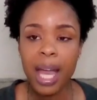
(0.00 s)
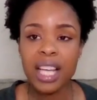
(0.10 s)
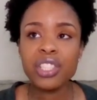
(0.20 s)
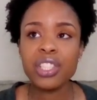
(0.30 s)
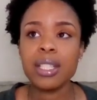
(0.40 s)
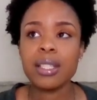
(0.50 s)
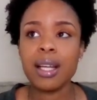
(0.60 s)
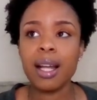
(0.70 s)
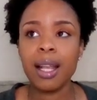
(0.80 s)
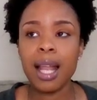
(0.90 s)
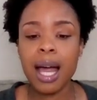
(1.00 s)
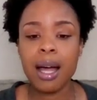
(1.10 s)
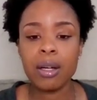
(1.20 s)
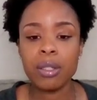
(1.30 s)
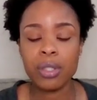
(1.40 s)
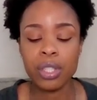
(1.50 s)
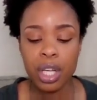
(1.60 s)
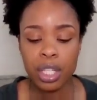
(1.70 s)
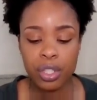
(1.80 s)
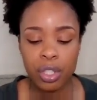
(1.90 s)
Patience allows
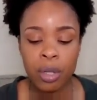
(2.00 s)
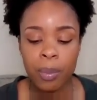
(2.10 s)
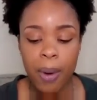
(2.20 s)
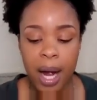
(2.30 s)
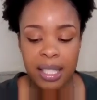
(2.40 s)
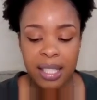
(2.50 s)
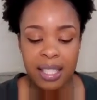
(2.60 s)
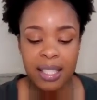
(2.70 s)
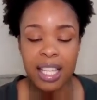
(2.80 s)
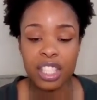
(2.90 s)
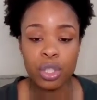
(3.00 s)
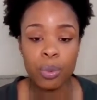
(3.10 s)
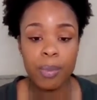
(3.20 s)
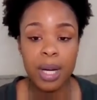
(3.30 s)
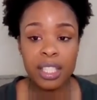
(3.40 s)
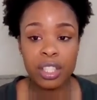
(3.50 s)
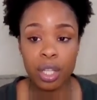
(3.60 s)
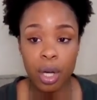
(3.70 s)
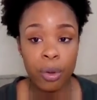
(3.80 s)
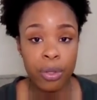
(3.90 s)
certain processes that you
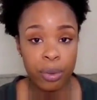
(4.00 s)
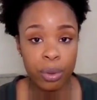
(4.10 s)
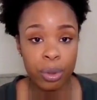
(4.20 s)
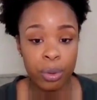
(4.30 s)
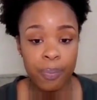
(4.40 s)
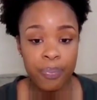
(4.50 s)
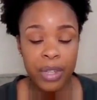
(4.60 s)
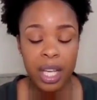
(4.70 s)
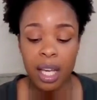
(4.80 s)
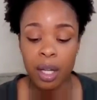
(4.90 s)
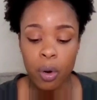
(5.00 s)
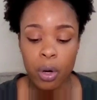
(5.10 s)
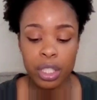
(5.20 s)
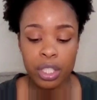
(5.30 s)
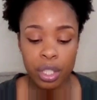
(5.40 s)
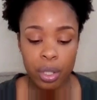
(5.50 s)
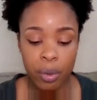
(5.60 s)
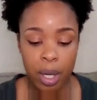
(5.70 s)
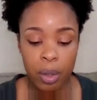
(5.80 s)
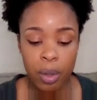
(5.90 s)
must go through in order to
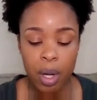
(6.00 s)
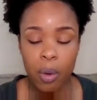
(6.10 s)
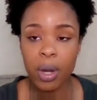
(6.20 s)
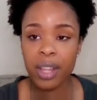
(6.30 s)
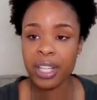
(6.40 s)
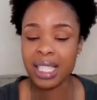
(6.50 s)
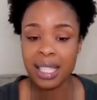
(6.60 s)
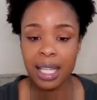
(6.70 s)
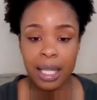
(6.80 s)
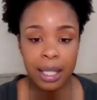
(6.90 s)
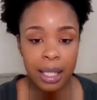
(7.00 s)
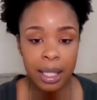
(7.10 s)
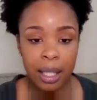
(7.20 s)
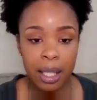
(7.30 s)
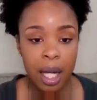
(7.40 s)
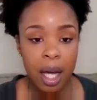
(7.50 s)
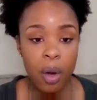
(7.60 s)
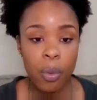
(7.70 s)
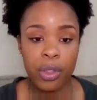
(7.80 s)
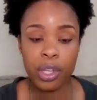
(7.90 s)
grow, whether it's healing,
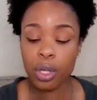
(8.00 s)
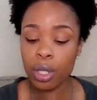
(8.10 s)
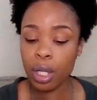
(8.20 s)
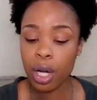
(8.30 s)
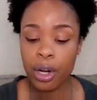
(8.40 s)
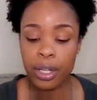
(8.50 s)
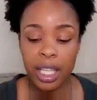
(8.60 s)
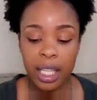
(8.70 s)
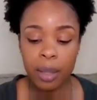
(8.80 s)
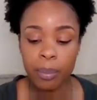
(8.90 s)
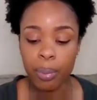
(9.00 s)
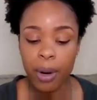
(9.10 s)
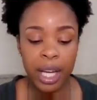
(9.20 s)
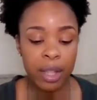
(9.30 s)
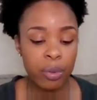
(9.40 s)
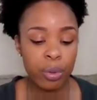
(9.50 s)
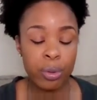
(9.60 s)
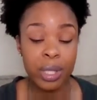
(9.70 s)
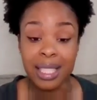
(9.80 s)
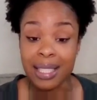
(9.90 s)
whether you're learning,
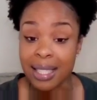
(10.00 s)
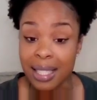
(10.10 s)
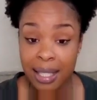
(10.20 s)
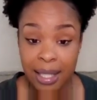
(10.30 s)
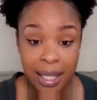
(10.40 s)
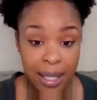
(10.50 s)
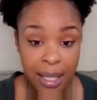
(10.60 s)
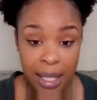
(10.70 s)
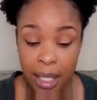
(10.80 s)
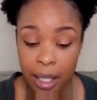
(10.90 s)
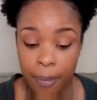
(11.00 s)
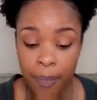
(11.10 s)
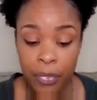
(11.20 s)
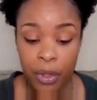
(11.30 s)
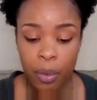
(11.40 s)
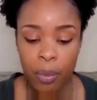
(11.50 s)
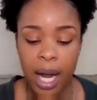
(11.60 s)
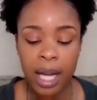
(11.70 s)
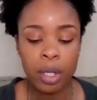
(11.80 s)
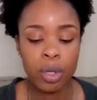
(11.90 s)
breakthrough, consistency,
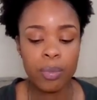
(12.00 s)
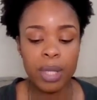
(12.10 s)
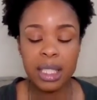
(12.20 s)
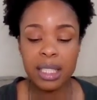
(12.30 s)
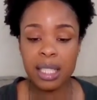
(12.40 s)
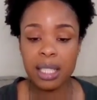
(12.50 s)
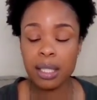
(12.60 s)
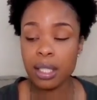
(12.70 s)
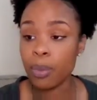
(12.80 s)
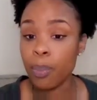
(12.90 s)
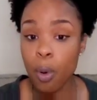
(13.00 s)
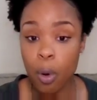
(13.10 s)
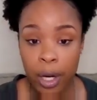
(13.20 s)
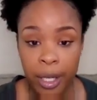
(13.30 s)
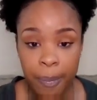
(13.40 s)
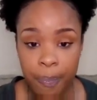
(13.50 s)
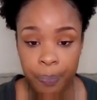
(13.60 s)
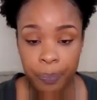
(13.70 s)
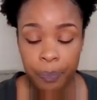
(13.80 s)
right? Humility, support,